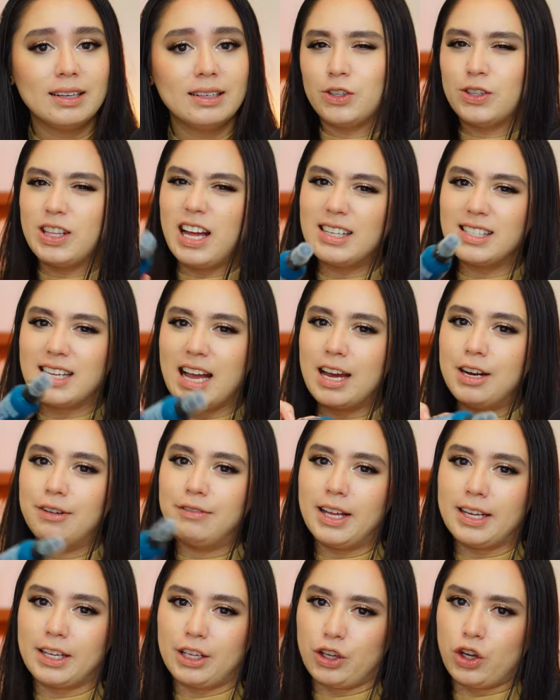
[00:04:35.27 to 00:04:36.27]
So that's kind of
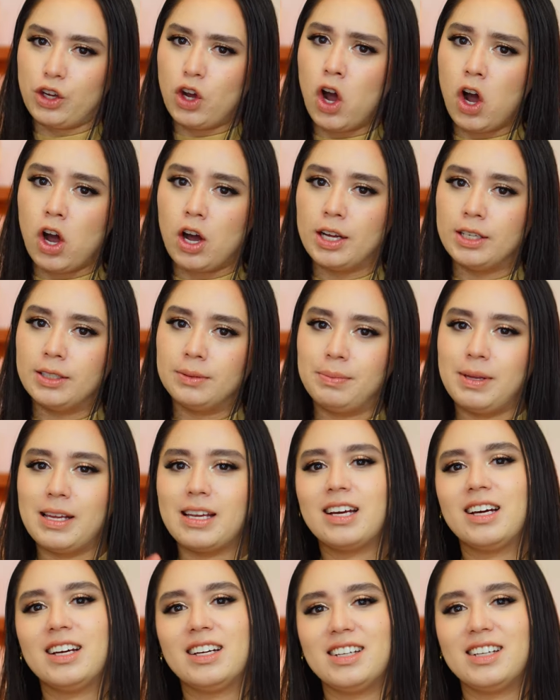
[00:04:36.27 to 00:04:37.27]
like a con,
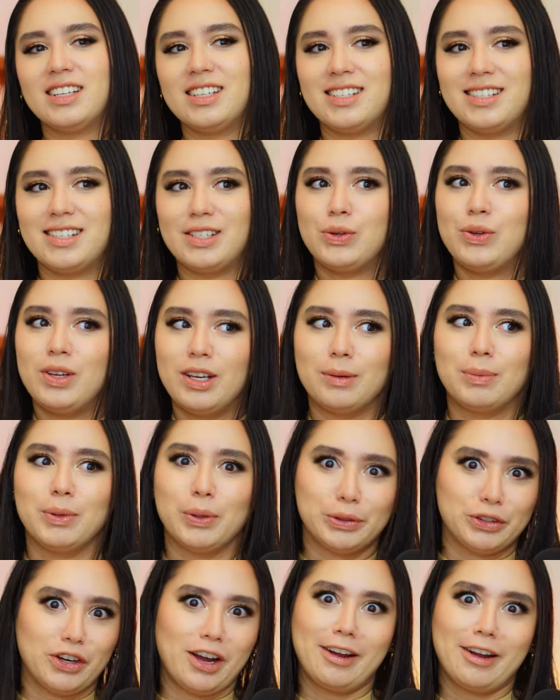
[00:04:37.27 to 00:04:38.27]
because you need a
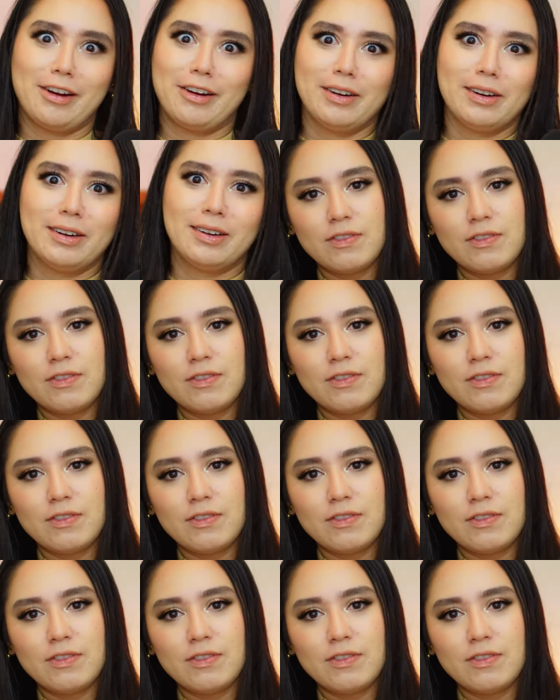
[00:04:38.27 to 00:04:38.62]
blow dryer.